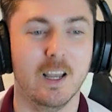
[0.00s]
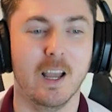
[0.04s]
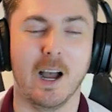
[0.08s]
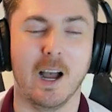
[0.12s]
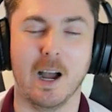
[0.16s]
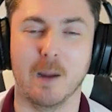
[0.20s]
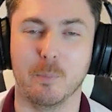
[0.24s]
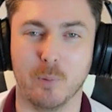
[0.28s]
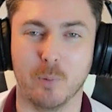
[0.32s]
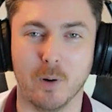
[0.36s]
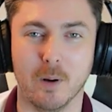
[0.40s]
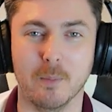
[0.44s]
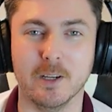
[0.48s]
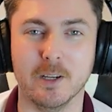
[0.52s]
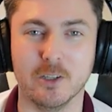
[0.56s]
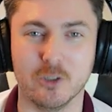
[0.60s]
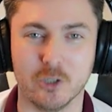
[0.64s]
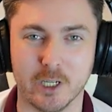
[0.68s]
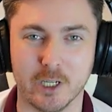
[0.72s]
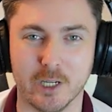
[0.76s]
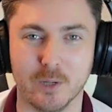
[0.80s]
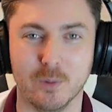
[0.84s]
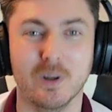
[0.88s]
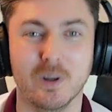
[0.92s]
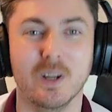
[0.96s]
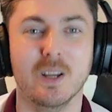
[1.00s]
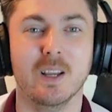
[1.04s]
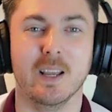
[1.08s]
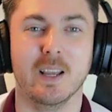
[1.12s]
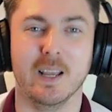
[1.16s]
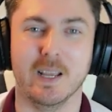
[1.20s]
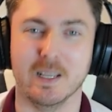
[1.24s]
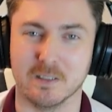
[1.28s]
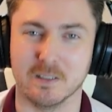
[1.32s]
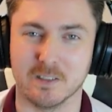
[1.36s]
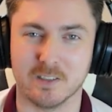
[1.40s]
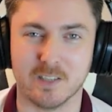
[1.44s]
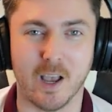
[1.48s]
I promise you,
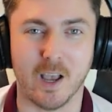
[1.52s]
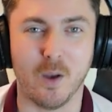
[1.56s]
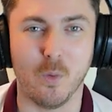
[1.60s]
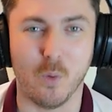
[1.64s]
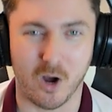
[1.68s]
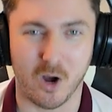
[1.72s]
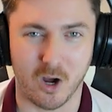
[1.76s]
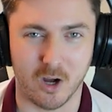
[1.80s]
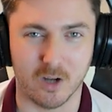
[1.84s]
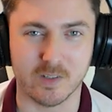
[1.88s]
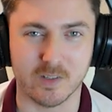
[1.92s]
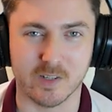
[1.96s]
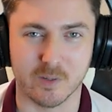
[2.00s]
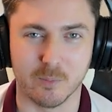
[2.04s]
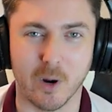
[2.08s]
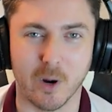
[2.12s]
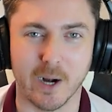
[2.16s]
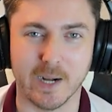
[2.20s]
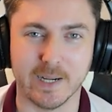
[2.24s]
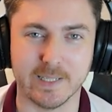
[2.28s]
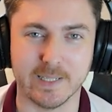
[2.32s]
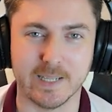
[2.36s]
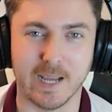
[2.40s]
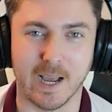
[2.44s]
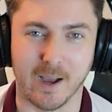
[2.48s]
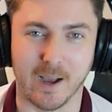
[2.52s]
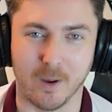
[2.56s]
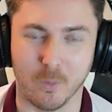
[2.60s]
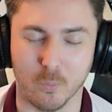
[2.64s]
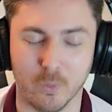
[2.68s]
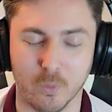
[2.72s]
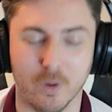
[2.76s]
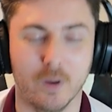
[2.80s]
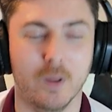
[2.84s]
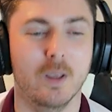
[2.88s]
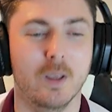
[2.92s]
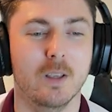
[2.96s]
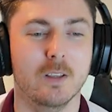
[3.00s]
it's so hard to break
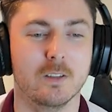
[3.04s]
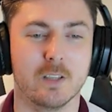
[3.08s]
down.